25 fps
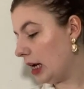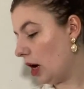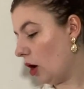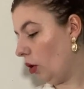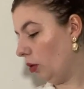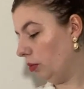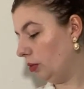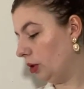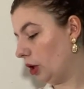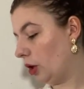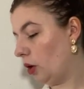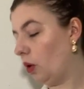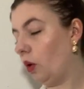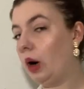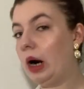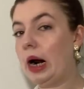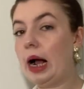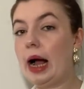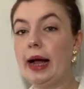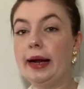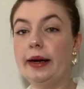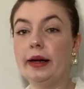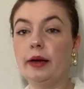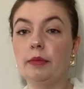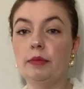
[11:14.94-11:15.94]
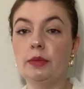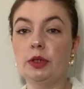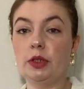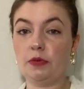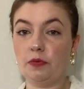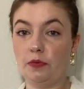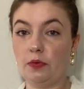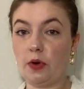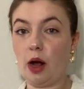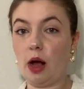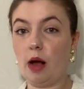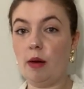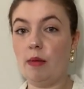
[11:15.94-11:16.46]
home decor items
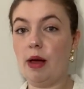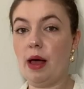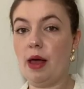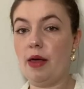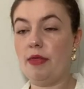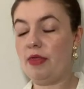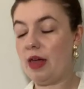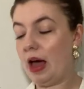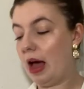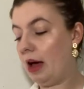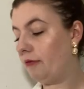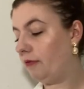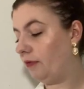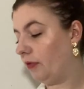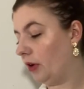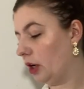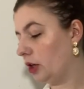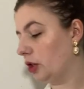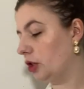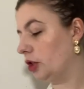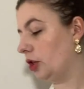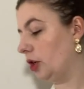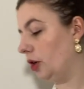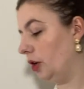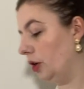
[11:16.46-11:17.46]
from that first